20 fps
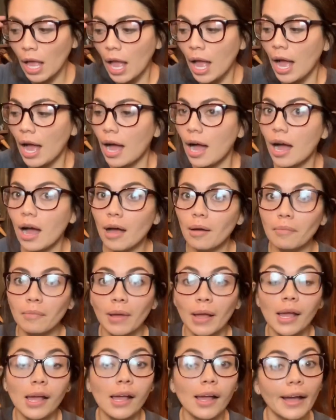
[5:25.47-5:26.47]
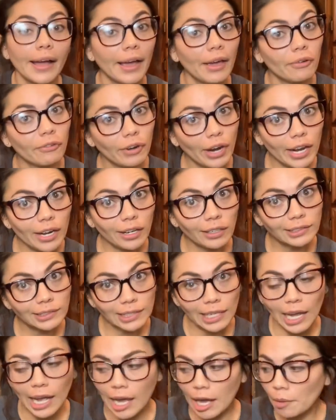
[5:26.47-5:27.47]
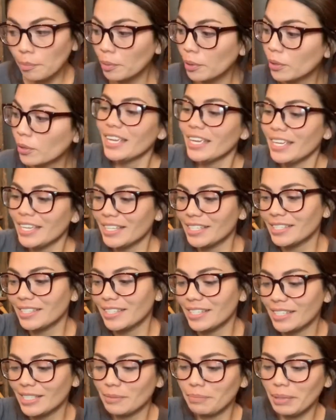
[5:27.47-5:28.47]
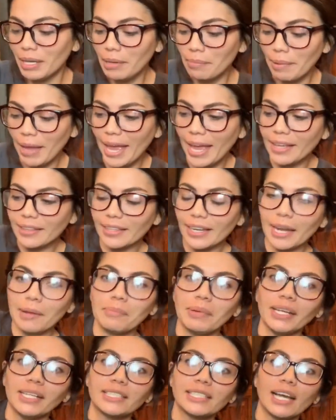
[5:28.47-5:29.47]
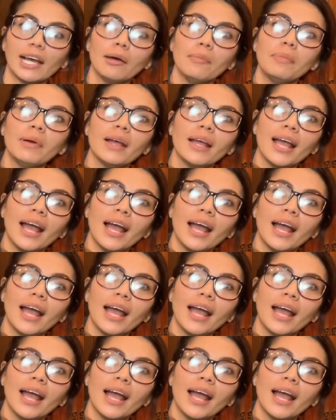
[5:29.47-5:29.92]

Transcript: Um, and right on top is this big bag that I picked up.